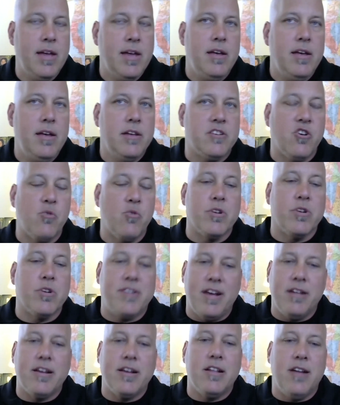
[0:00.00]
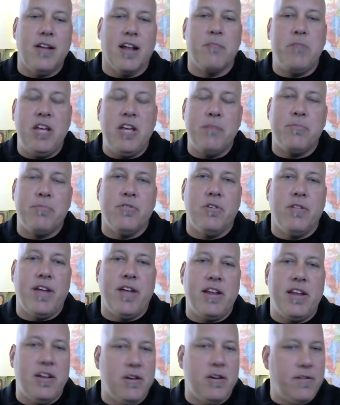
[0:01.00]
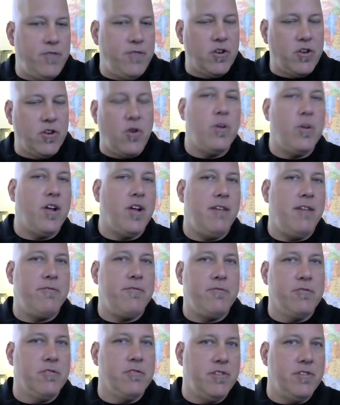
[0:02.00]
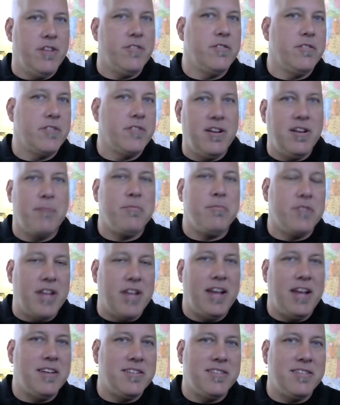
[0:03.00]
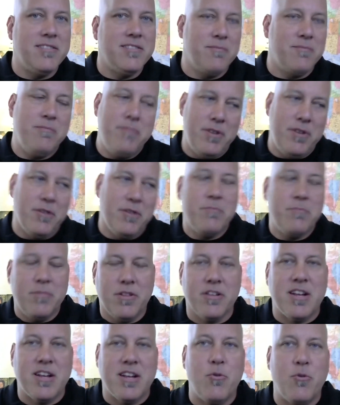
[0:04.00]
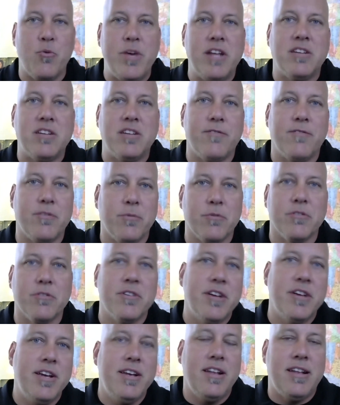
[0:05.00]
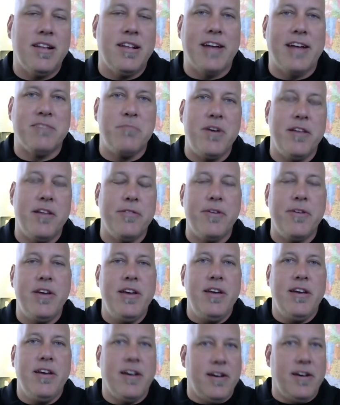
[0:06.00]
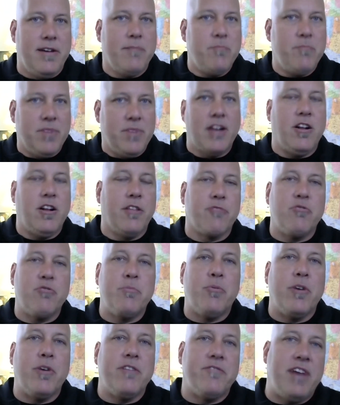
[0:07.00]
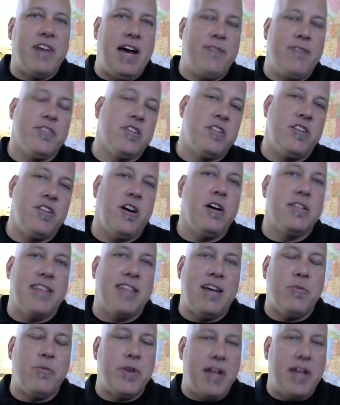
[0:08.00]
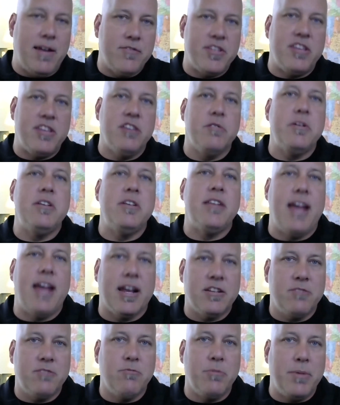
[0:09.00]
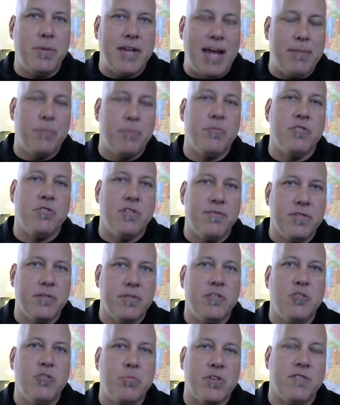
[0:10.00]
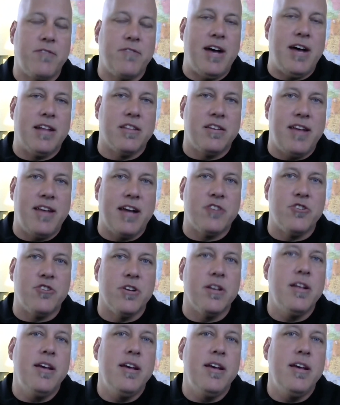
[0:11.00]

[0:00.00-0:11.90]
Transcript: So we're telling a lot of people that, you know, if you can hold off for another couple days, you know, another couple weeks, if it were last month, um, get on 3.5 to start. That way, everything you index will be capable of the duplicate file detection,